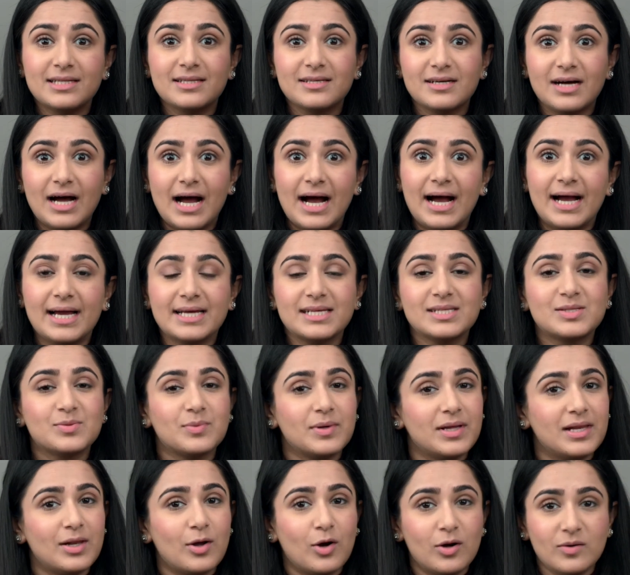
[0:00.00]
the eyes
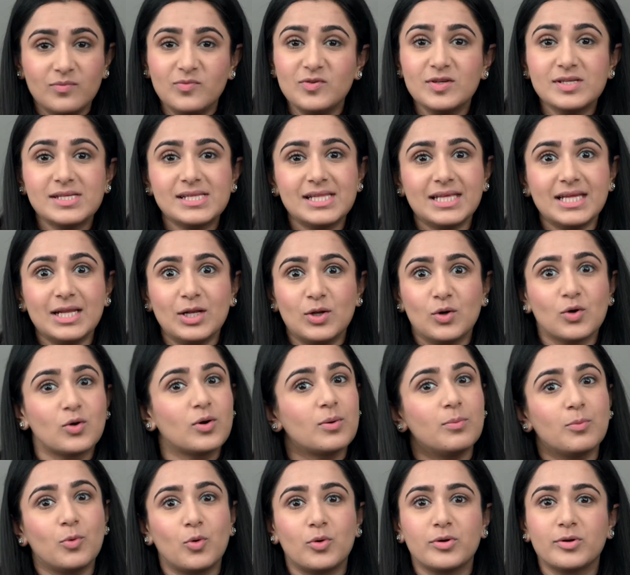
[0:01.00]
will obviously look
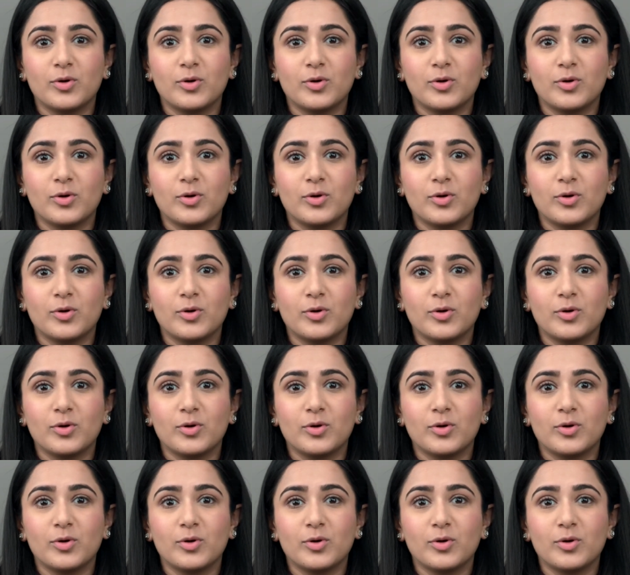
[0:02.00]
more